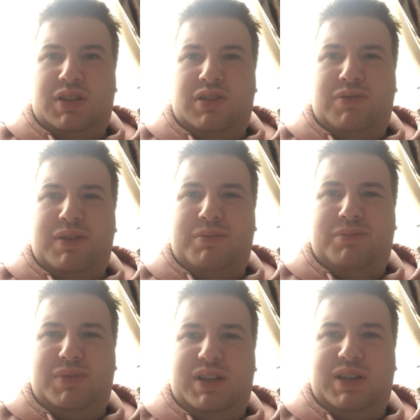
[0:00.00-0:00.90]

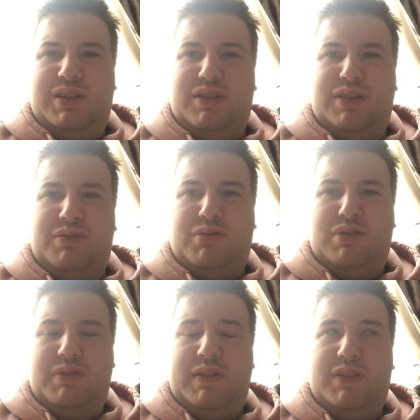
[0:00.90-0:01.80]
November, so
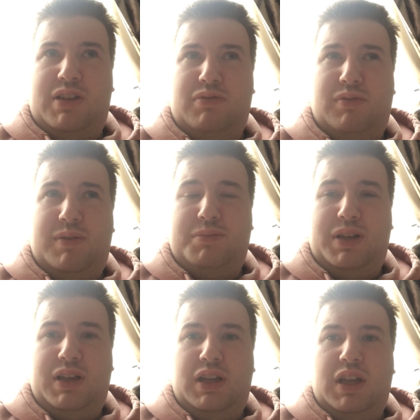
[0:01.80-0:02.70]
it's around November.